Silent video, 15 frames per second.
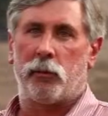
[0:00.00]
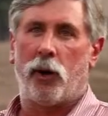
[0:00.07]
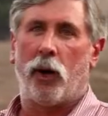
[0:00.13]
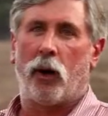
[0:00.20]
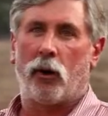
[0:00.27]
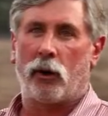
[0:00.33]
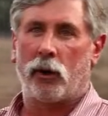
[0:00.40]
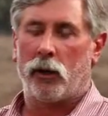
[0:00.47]

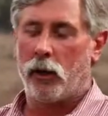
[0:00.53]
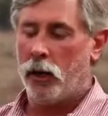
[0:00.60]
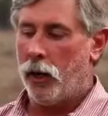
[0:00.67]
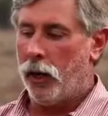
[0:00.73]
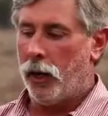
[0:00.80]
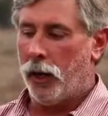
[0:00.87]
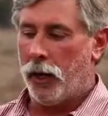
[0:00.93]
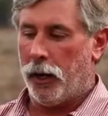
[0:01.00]
milk.
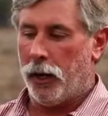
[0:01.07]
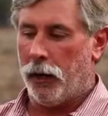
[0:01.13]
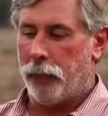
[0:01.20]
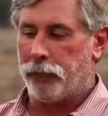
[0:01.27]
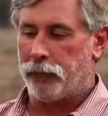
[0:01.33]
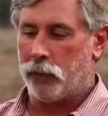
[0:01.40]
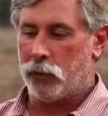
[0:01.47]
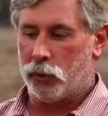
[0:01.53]

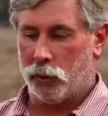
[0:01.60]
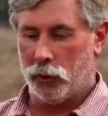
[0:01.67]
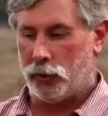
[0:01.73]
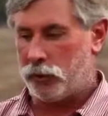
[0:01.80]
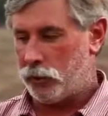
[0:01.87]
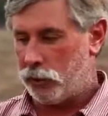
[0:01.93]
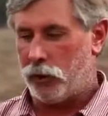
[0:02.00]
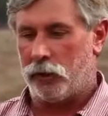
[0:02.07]
So
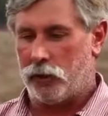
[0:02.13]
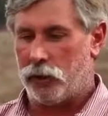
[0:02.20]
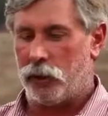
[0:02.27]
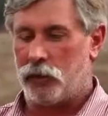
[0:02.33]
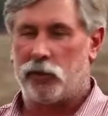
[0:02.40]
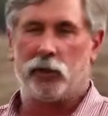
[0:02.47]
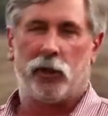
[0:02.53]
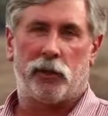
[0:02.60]
it's
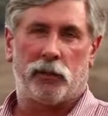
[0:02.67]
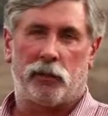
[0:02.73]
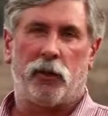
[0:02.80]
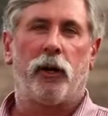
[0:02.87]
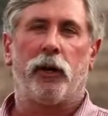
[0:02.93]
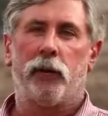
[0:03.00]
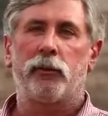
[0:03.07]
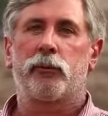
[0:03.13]

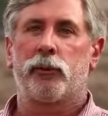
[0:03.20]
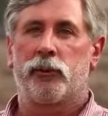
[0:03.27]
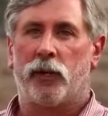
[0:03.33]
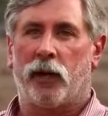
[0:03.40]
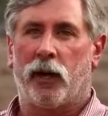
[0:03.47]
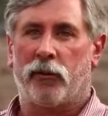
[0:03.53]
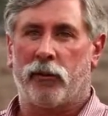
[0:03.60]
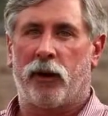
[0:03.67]
very
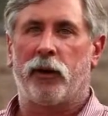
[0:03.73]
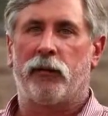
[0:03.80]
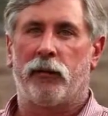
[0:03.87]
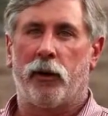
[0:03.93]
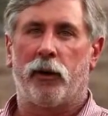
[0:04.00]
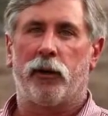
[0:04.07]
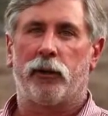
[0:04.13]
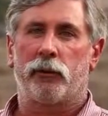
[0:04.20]
interesting. I find it
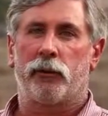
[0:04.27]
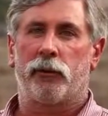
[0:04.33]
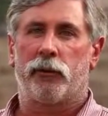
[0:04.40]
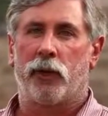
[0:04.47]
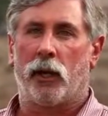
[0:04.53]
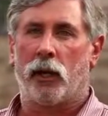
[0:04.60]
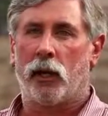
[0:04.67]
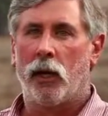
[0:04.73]
very
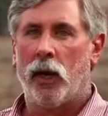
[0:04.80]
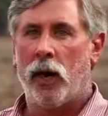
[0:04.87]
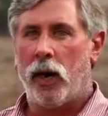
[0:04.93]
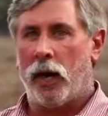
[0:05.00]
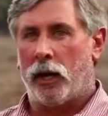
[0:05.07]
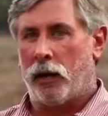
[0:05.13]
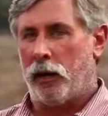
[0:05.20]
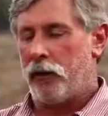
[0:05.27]
interesting.
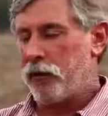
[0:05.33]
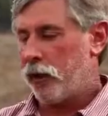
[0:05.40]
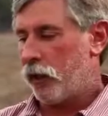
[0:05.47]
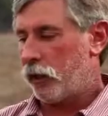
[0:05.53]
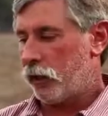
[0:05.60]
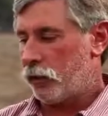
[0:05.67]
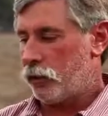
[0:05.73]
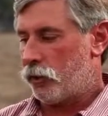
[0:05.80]
And I
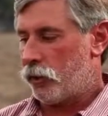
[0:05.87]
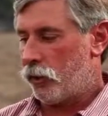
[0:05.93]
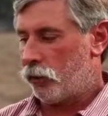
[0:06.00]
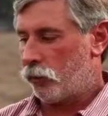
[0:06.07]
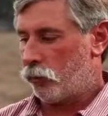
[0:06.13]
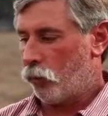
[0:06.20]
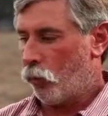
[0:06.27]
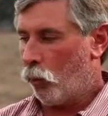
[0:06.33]
think it's
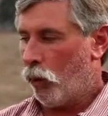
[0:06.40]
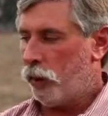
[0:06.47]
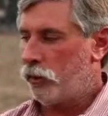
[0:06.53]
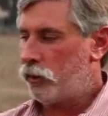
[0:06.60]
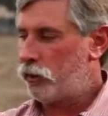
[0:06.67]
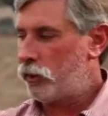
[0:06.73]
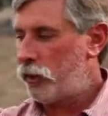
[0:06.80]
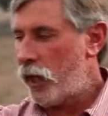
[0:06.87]
just
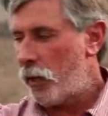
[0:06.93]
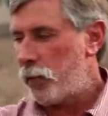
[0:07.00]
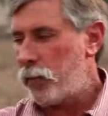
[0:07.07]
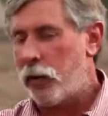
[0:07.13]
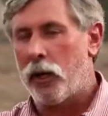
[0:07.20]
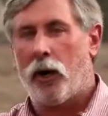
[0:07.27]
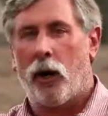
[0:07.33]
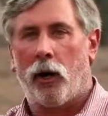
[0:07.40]
one step
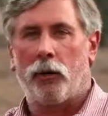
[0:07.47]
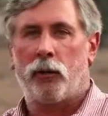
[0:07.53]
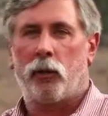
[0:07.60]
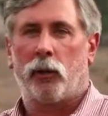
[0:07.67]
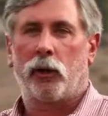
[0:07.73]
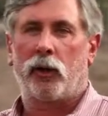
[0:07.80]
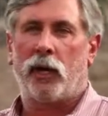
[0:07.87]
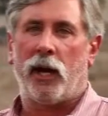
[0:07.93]
beyond
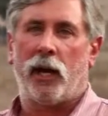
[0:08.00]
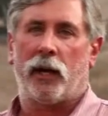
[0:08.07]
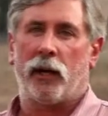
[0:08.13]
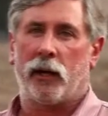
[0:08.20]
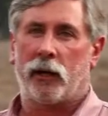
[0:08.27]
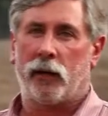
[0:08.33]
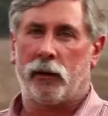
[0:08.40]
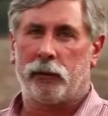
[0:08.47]

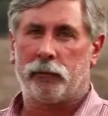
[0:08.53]
organic.